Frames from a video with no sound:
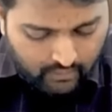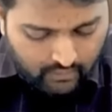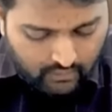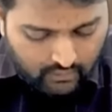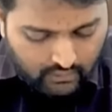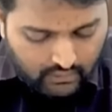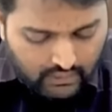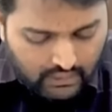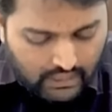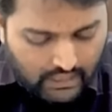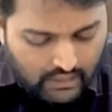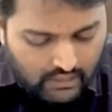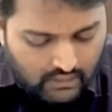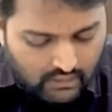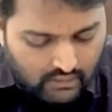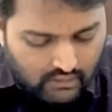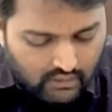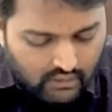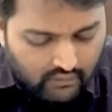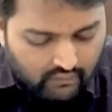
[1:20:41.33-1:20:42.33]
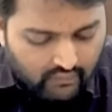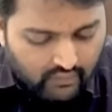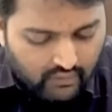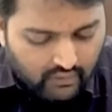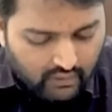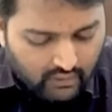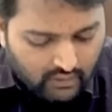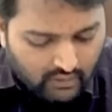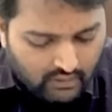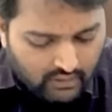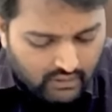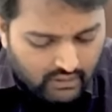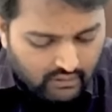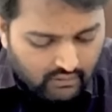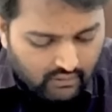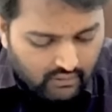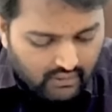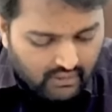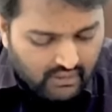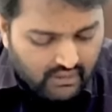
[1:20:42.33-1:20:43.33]
And dash certificate under
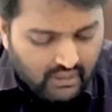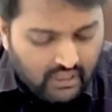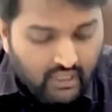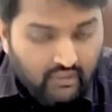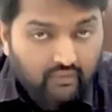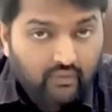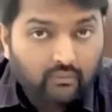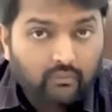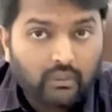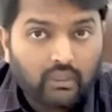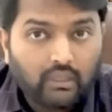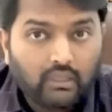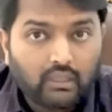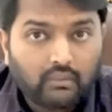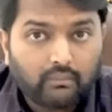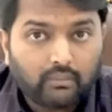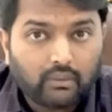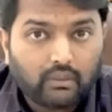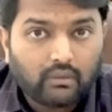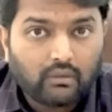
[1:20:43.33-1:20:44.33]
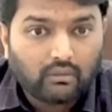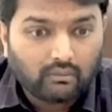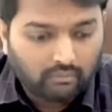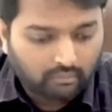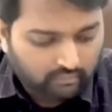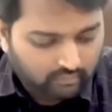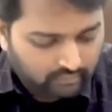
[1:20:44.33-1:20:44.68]
securitization have a multiple